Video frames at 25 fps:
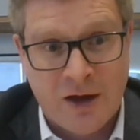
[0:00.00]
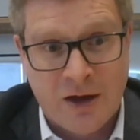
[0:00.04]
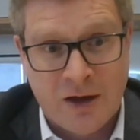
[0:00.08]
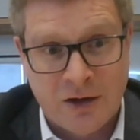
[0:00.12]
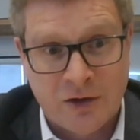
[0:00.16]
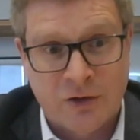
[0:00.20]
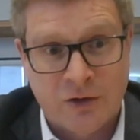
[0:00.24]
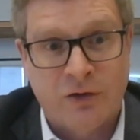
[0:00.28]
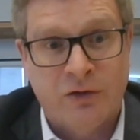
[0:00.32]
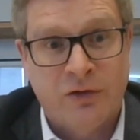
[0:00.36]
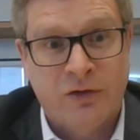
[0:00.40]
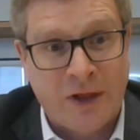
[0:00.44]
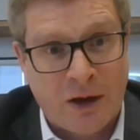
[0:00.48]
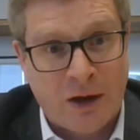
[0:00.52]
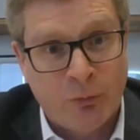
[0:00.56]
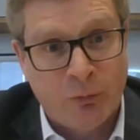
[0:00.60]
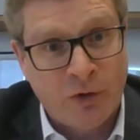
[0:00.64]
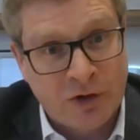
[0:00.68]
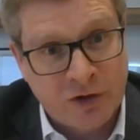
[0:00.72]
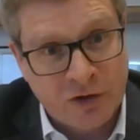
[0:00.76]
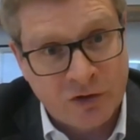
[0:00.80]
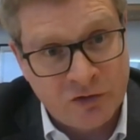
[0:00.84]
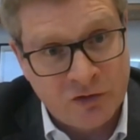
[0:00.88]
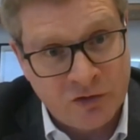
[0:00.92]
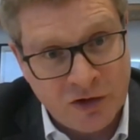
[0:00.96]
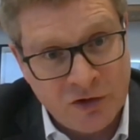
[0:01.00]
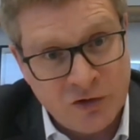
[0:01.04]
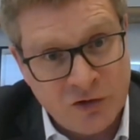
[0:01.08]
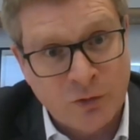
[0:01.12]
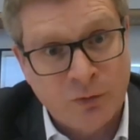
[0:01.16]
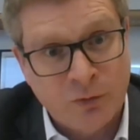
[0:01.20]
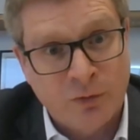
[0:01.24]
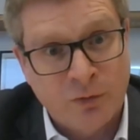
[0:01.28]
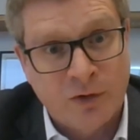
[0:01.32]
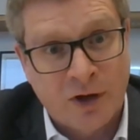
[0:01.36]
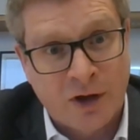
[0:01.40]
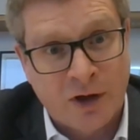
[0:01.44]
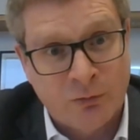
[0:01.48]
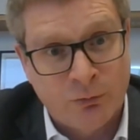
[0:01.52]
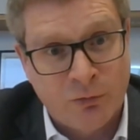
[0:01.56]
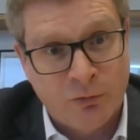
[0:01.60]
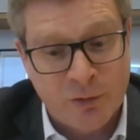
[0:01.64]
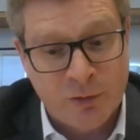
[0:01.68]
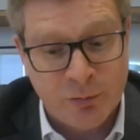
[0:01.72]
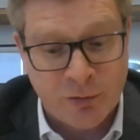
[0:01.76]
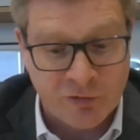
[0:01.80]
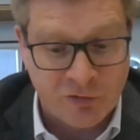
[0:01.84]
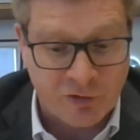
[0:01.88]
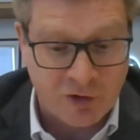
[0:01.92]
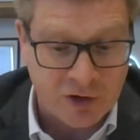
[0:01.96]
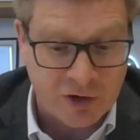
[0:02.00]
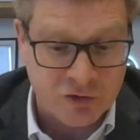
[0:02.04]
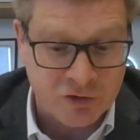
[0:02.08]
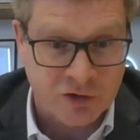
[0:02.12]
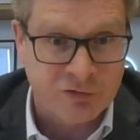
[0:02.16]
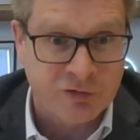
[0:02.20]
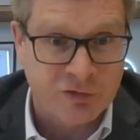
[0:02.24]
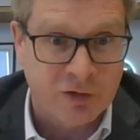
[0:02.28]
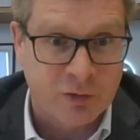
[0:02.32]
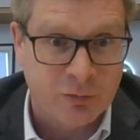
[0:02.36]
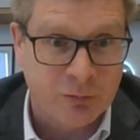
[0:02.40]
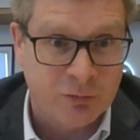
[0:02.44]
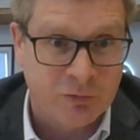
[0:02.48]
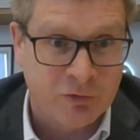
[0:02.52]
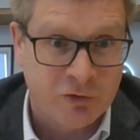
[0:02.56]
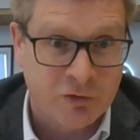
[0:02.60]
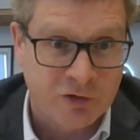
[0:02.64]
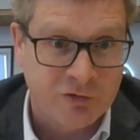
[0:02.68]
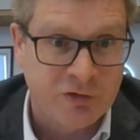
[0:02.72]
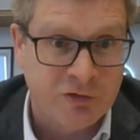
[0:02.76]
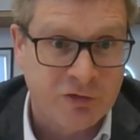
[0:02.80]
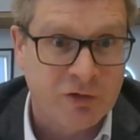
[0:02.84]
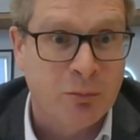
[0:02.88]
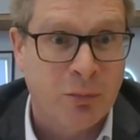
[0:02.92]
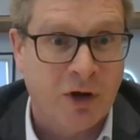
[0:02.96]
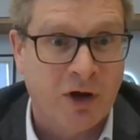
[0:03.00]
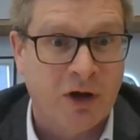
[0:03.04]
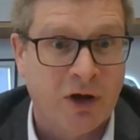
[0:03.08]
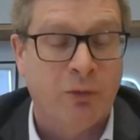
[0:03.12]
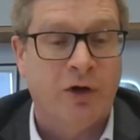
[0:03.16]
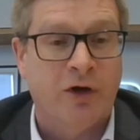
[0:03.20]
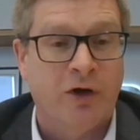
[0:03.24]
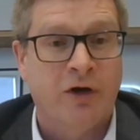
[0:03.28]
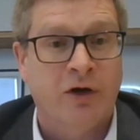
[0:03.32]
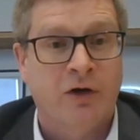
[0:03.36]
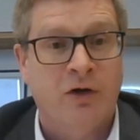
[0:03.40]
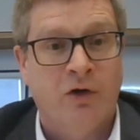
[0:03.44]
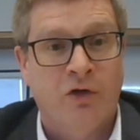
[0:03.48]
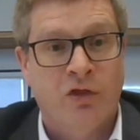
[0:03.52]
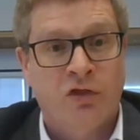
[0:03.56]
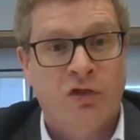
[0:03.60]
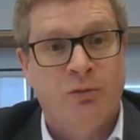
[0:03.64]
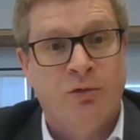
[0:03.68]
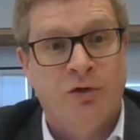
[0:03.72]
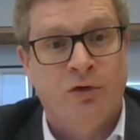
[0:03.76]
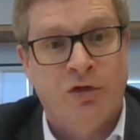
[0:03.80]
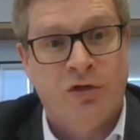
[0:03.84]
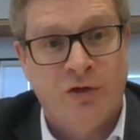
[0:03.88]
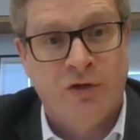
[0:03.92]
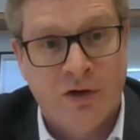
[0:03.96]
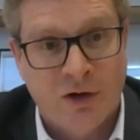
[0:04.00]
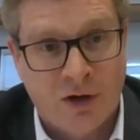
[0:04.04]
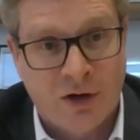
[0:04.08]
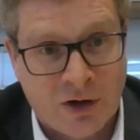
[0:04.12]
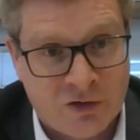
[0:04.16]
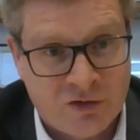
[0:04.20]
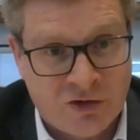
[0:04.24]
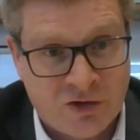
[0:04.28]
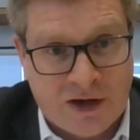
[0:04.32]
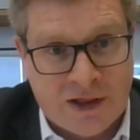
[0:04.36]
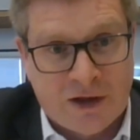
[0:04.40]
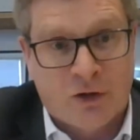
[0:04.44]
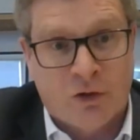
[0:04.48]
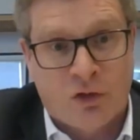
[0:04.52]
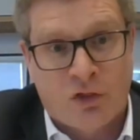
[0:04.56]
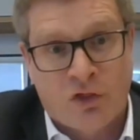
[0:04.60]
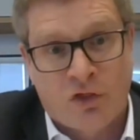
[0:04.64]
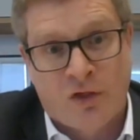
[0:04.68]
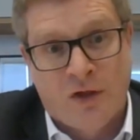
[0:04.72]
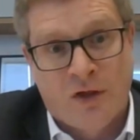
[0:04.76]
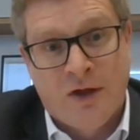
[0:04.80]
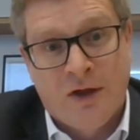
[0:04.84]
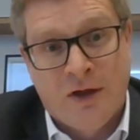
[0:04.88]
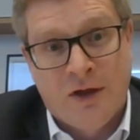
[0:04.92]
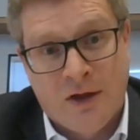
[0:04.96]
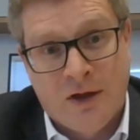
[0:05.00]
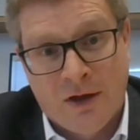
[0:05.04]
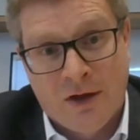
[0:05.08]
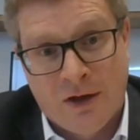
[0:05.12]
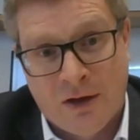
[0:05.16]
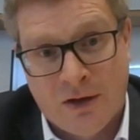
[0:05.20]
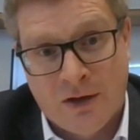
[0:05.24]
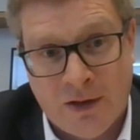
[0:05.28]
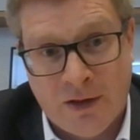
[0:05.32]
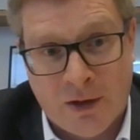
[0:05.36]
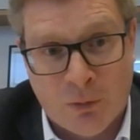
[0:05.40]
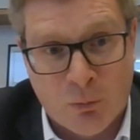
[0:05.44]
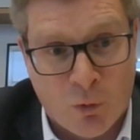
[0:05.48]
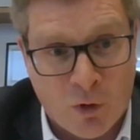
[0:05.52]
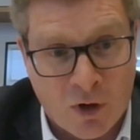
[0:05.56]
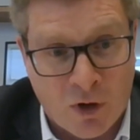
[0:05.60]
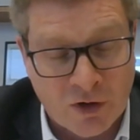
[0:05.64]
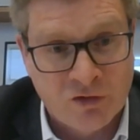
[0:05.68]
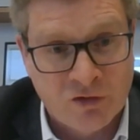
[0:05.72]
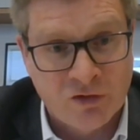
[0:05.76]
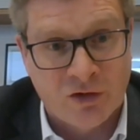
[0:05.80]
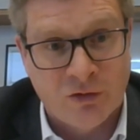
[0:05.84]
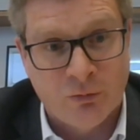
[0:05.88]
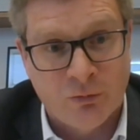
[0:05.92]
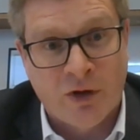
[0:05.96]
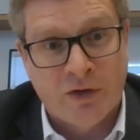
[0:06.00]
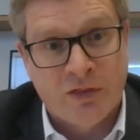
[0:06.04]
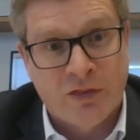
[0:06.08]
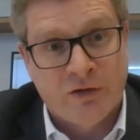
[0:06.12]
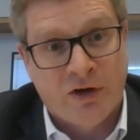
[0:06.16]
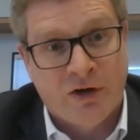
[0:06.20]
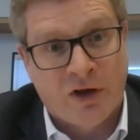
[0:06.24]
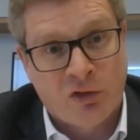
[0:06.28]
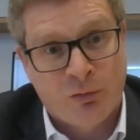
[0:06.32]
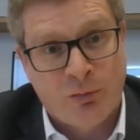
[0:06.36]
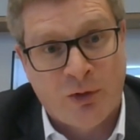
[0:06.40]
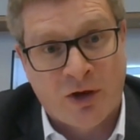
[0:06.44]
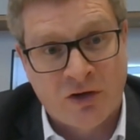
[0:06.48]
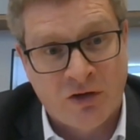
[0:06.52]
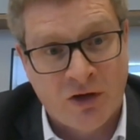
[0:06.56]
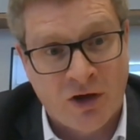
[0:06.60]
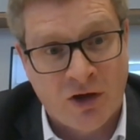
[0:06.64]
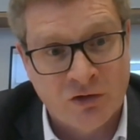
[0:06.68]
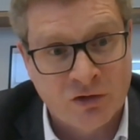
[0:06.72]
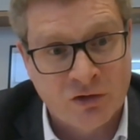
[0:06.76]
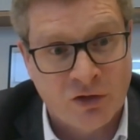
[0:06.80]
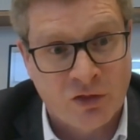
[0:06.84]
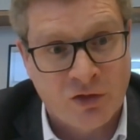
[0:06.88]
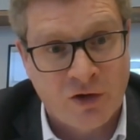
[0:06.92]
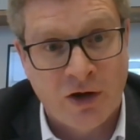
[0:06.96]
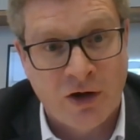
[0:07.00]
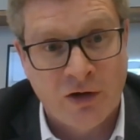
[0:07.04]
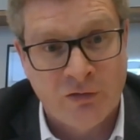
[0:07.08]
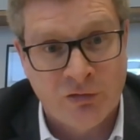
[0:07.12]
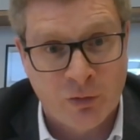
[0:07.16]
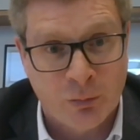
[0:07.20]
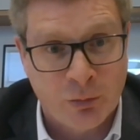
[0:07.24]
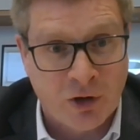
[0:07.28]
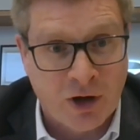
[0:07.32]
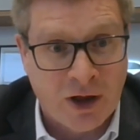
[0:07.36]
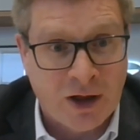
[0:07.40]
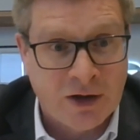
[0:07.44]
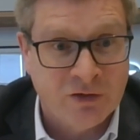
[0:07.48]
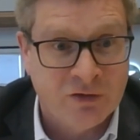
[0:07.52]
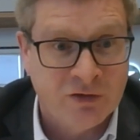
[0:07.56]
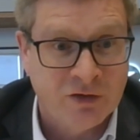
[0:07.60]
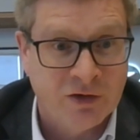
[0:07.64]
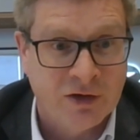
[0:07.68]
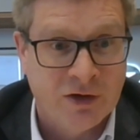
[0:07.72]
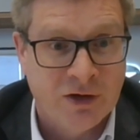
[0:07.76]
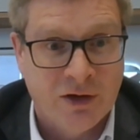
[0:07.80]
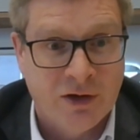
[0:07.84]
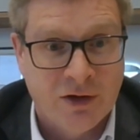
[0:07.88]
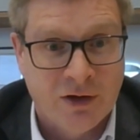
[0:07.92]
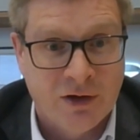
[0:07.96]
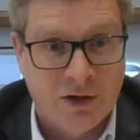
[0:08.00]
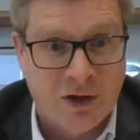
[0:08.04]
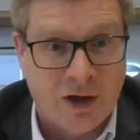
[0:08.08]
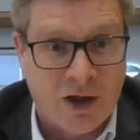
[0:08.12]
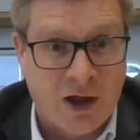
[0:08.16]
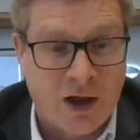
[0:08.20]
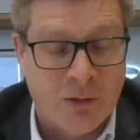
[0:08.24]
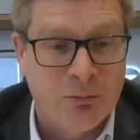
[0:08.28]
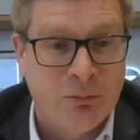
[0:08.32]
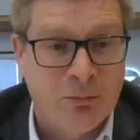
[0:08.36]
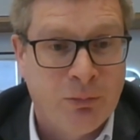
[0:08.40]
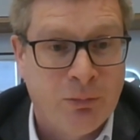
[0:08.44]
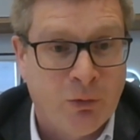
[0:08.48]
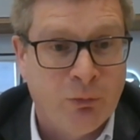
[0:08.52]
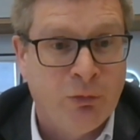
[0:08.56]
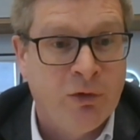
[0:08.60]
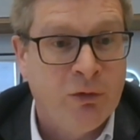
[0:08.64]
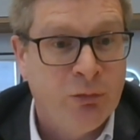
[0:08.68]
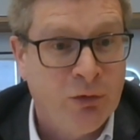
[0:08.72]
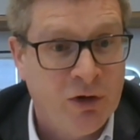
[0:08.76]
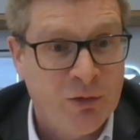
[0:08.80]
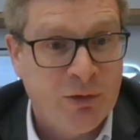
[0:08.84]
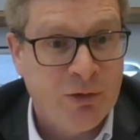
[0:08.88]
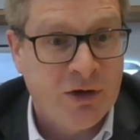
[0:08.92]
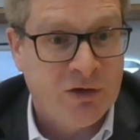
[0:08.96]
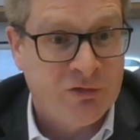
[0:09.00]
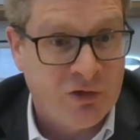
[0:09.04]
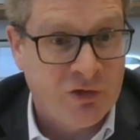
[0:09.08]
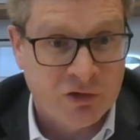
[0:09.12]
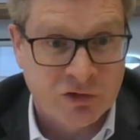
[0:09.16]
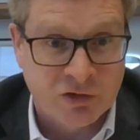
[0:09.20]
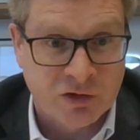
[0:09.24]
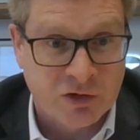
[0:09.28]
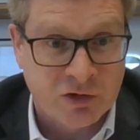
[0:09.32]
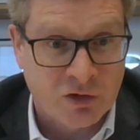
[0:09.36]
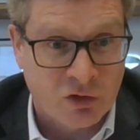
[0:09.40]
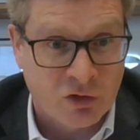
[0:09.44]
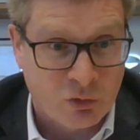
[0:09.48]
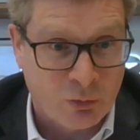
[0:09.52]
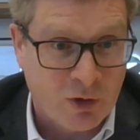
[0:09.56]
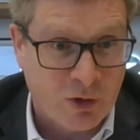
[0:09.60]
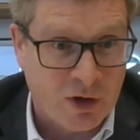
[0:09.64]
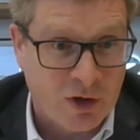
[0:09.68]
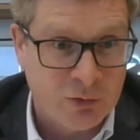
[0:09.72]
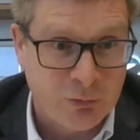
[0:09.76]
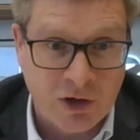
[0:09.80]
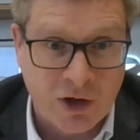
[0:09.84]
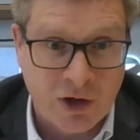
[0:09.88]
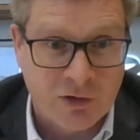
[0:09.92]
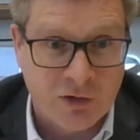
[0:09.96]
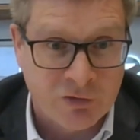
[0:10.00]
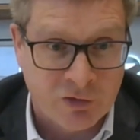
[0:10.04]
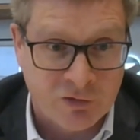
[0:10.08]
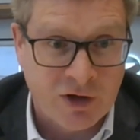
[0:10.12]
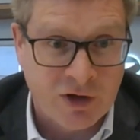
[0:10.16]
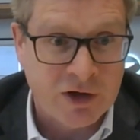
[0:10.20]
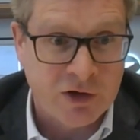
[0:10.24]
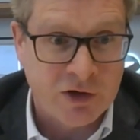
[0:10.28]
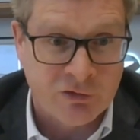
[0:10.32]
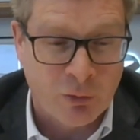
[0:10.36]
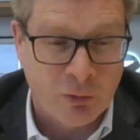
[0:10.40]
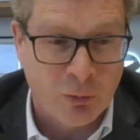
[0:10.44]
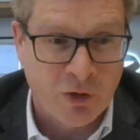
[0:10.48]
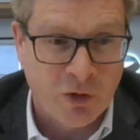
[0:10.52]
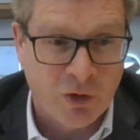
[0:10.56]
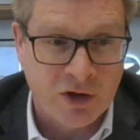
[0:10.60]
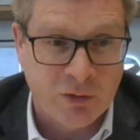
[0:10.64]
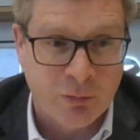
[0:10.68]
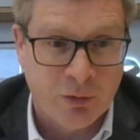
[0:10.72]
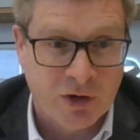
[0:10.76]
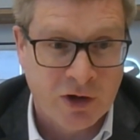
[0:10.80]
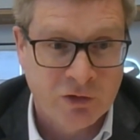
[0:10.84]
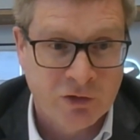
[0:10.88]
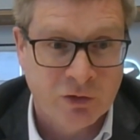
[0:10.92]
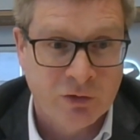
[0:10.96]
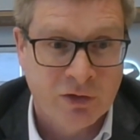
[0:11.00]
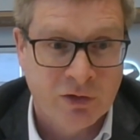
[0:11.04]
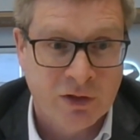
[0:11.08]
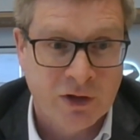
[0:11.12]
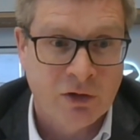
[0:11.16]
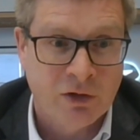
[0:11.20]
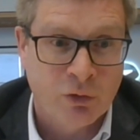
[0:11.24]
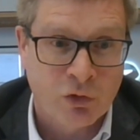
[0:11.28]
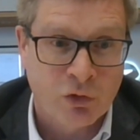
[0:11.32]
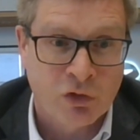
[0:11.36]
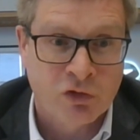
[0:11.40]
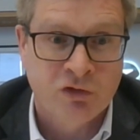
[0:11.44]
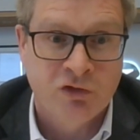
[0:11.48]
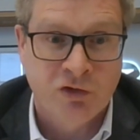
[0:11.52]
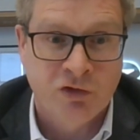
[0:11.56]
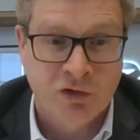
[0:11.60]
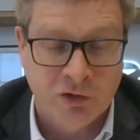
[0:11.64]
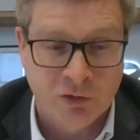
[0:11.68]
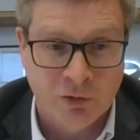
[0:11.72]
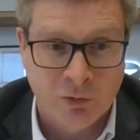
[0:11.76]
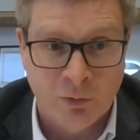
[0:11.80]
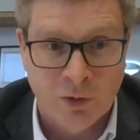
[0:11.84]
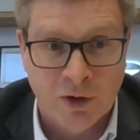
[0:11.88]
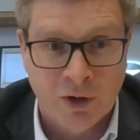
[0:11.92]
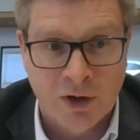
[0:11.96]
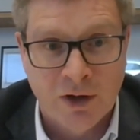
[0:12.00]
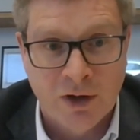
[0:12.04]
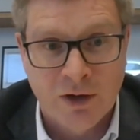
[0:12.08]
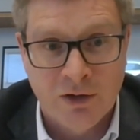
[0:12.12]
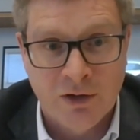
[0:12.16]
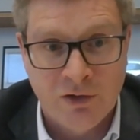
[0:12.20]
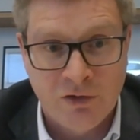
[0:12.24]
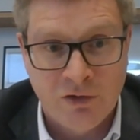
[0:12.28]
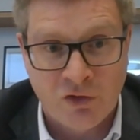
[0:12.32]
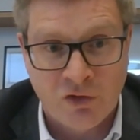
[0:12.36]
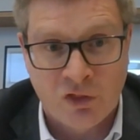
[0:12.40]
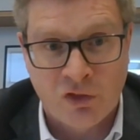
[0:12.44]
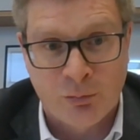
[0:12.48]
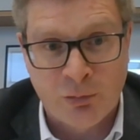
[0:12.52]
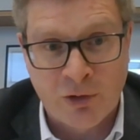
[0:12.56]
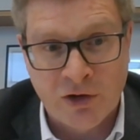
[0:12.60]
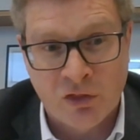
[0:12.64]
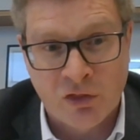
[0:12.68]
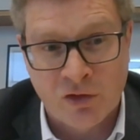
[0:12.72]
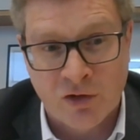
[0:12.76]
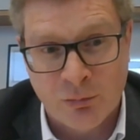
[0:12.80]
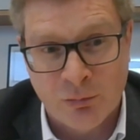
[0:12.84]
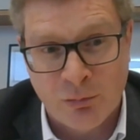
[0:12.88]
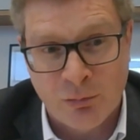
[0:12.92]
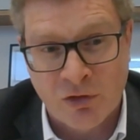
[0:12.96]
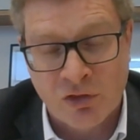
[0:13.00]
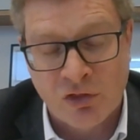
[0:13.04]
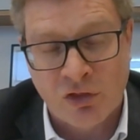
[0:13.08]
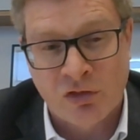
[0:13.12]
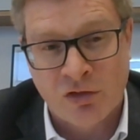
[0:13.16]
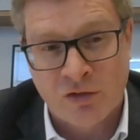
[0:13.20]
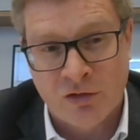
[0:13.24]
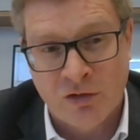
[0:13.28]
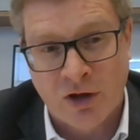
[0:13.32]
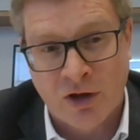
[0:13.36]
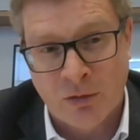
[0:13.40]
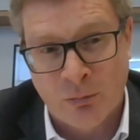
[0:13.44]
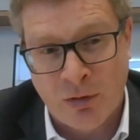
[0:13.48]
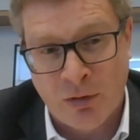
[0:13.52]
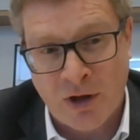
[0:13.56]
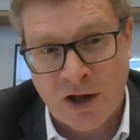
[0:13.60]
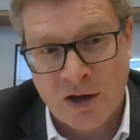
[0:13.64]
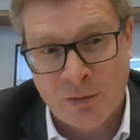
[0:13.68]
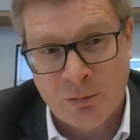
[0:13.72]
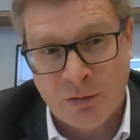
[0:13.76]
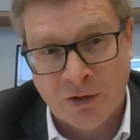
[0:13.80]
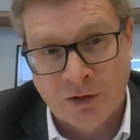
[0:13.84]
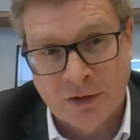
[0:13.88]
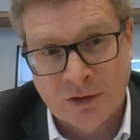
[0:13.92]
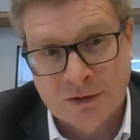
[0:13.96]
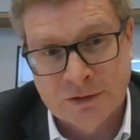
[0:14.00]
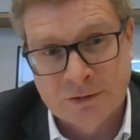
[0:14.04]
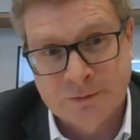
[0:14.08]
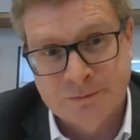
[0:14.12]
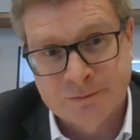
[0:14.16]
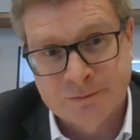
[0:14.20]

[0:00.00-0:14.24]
That will continue, and we'll be very driven by what our customers are telling us they want and what their expectations are of the brand. But we will be efficient as well, and we'll offer value for money. But I don't think those two disciplines in the business are incompatible.